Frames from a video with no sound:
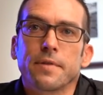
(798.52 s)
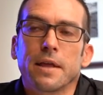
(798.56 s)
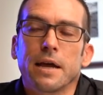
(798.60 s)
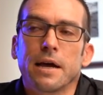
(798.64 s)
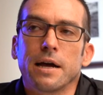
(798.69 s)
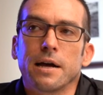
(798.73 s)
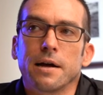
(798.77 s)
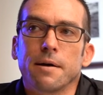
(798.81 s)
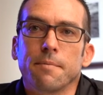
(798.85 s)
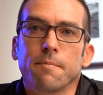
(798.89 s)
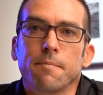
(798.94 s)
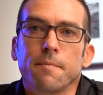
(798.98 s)

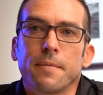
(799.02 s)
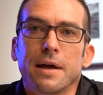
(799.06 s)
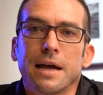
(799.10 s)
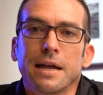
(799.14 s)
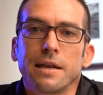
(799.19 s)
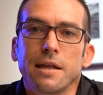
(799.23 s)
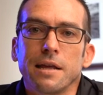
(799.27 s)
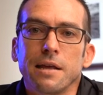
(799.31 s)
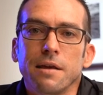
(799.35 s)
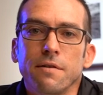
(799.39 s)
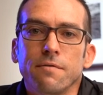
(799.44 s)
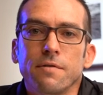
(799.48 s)
and
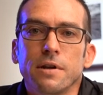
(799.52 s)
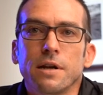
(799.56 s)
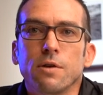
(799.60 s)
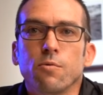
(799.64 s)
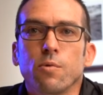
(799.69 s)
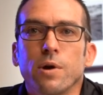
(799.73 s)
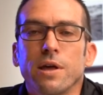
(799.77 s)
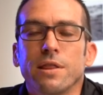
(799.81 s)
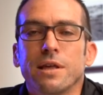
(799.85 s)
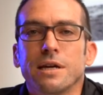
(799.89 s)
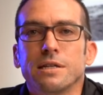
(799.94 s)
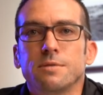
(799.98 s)
even
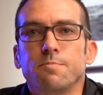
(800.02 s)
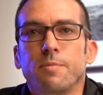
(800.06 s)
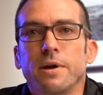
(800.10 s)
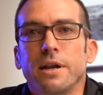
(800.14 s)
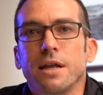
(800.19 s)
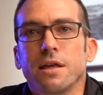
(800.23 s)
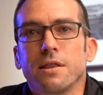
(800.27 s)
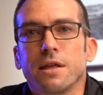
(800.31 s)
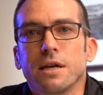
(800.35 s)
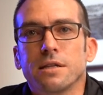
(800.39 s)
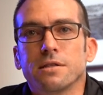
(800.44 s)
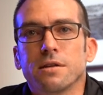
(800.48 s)
where they're
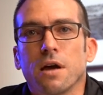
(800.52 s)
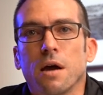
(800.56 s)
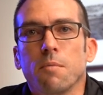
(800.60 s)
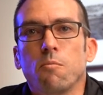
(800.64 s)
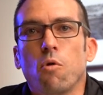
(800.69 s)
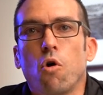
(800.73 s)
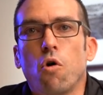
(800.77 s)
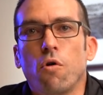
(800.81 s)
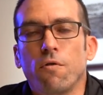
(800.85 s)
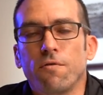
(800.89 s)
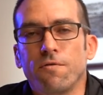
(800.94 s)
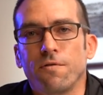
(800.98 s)
spending their time
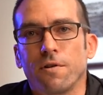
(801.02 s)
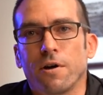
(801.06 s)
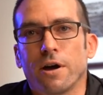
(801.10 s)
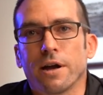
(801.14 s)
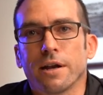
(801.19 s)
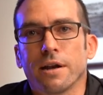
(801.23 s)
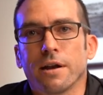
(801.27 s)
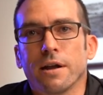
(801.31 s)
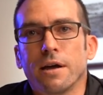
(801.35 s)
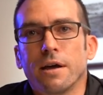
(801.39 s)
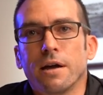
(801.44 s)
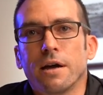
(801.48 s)
offline.
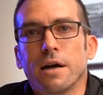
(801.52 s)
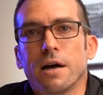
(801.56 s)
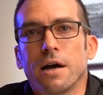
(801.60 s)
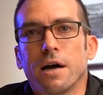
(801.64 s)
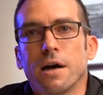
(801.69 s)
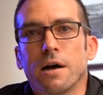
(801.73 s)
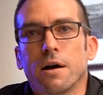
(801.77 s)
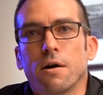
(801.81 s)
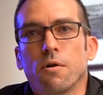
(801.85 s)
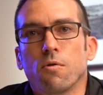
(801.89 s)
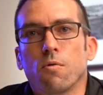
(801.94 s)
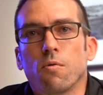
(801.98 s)

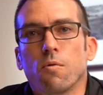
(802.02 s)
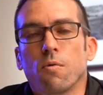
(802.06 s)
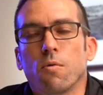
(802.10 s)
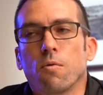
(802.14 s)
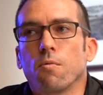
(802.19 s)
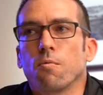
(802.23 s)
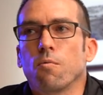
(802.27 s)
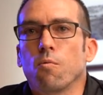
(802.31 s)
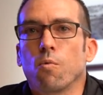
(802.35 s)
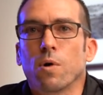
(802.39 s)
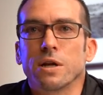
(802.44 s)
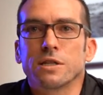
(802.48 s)

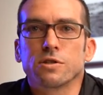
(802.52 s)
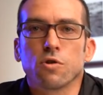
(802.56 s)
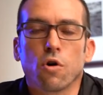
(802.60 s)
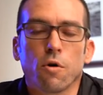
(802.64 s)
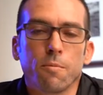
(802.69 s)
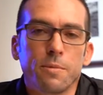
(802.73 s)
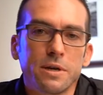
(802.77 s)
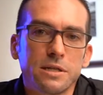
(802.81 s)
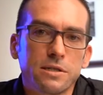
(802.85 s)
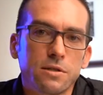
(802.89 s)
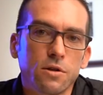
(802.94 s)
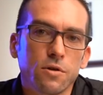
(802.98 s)
What
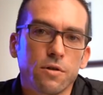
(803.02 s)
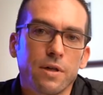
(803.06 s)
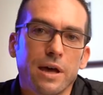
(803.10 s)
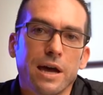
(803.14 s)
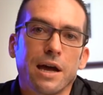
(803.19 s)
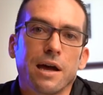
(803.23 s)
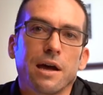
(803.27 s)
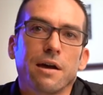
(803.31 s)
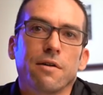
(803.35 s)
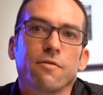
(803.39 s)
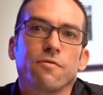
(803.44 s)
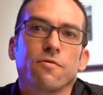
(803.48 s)
hobbies do they
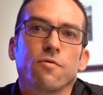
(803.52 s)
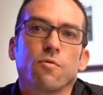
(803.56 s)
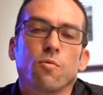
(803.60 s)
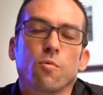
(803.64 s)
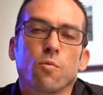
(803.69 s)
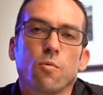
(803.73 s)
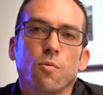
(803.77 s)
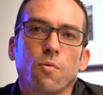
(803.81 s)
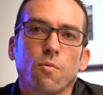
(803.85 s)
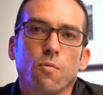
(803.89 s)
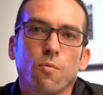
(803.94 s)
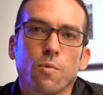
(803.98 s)
have?
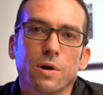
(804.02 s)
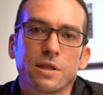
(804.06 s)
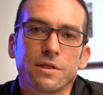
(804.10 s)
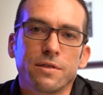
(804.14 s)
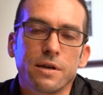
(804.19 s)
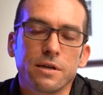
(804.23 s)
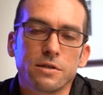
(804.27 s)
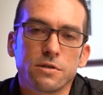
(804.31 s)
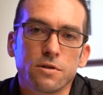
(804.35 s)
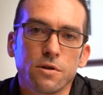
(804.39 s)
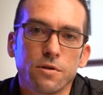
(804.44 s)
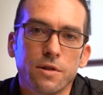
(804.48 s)
What
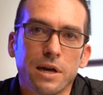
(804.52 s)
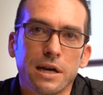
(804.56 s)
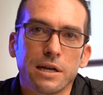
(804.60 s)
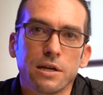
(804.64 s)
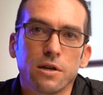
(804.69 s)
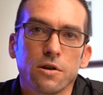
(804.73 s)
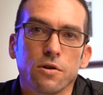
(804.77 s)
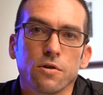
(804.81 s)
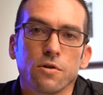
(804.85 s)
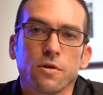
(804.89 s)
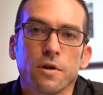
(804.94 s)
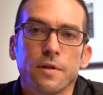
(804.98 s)
things do they
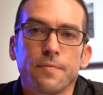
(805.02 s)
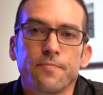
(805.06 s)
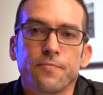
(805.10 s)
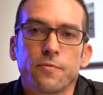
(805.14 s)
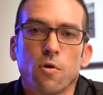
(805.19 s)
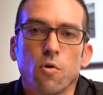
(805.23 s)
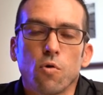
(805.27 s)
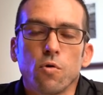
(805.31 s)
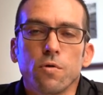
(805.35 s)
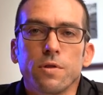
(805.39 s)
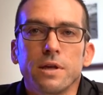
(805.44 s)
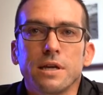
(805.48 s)
do?
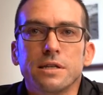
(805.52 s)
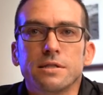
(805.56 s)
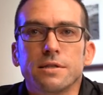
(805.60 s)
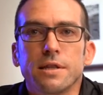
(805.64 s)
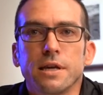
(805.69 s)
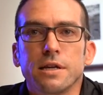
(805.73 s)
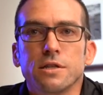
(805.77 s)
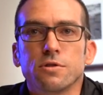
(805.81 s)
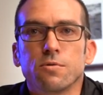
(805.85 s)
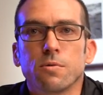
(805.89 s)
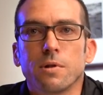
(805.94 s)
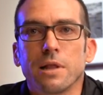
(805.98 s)
All these
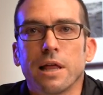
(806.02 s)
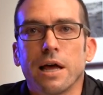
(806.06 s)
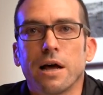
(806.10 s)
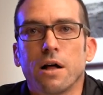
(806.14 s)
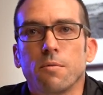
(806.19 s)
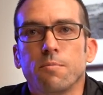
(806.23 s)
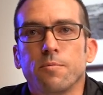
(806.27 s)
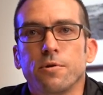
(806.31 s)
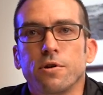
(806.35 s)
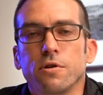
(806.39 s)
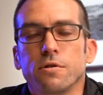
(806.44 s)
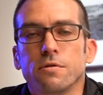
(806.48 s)
things will
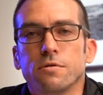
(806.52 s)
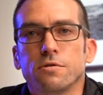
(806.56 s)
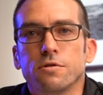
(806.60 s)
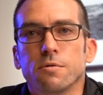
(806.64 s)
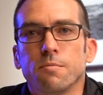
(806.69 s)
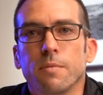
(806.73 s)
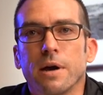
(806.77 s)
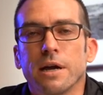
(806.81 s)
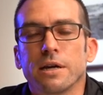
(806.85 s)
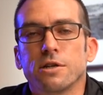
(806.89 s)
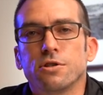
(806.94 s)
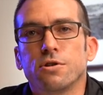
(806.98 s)
help you to
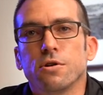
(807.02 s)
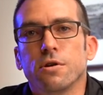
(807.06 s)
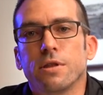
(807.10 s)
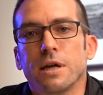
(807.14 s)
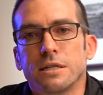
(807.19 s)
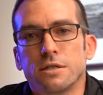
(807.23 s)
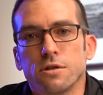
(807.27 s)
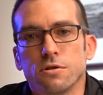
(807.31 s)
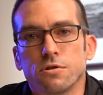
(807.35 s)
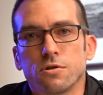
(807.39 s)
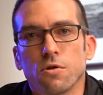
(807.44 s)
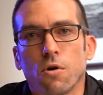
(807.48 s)
make sure
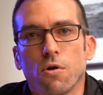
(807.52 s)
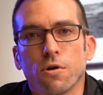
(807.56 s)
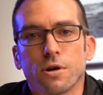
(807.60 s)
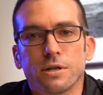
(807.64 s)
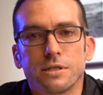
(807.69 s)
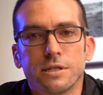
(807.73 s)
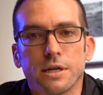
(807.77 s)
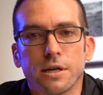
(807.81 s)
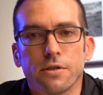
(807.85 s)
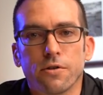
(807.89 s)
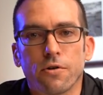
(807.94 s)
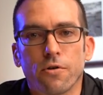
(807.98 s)
that you're
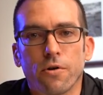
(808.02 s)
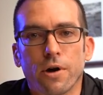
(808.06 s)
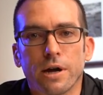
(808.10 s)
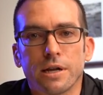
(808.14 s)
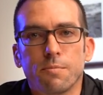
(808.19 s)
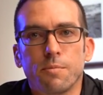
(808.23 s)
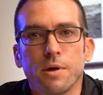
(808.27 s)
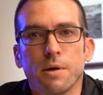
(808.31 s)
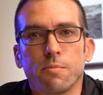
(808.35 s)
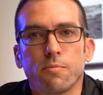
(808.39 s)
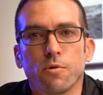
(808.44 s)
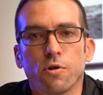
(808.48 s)
targeting the right
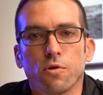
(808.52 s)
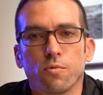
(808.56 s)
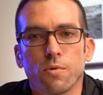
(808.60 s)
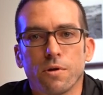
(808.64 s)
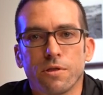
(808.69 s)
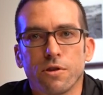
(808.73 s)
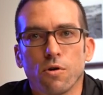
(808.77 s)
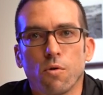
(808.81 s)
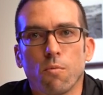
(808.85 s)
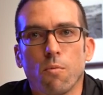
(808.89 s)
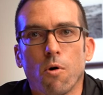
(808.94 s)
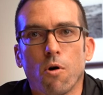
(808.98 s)
people
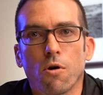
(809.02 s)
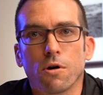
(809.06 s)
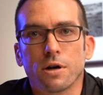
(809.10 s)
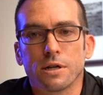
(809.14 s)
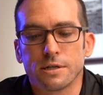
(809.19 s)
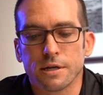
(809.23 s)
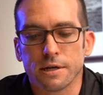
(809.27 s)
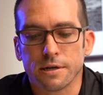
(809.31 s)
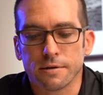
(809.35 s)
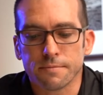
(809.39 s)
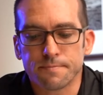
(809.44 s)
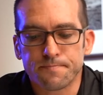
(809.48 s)
with your
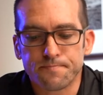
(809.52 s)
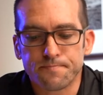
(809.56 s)
marketing.